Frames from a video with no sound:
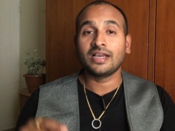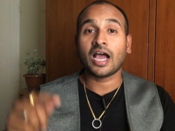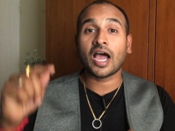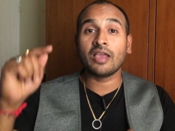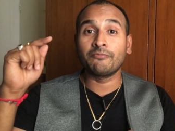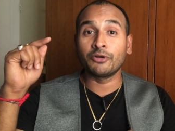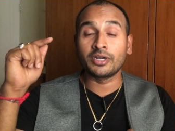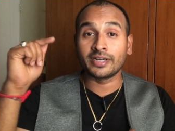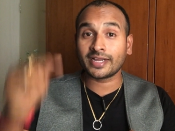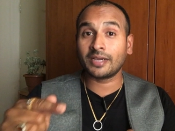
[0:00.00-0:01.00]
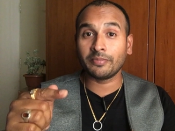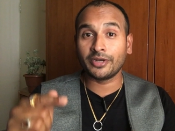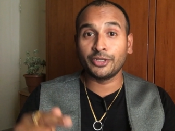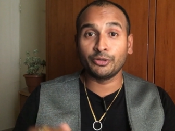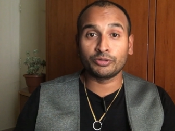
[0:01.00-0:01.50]
I would
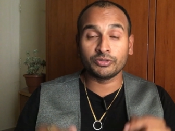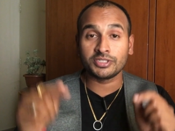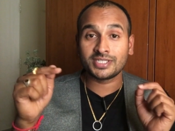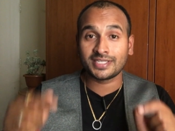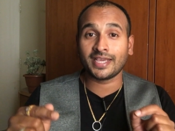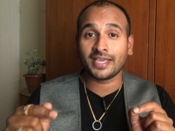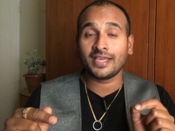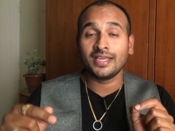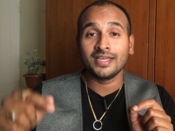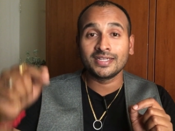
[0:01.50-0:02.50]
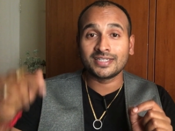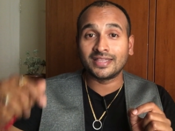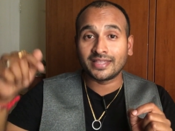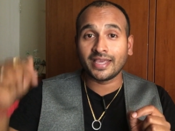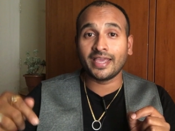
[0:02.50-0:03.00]
recommend you to stay
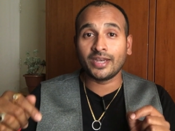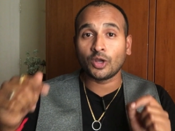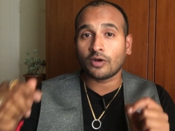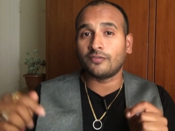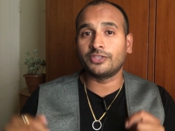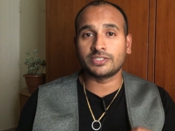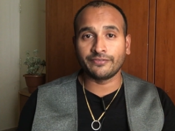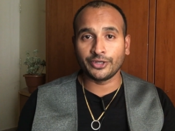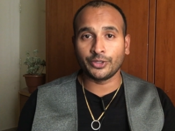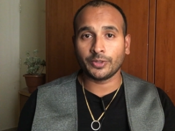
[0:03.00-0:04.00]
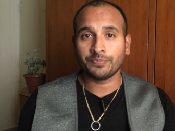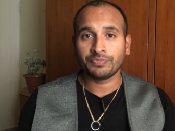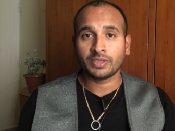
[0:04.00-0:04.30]
till the end of this video,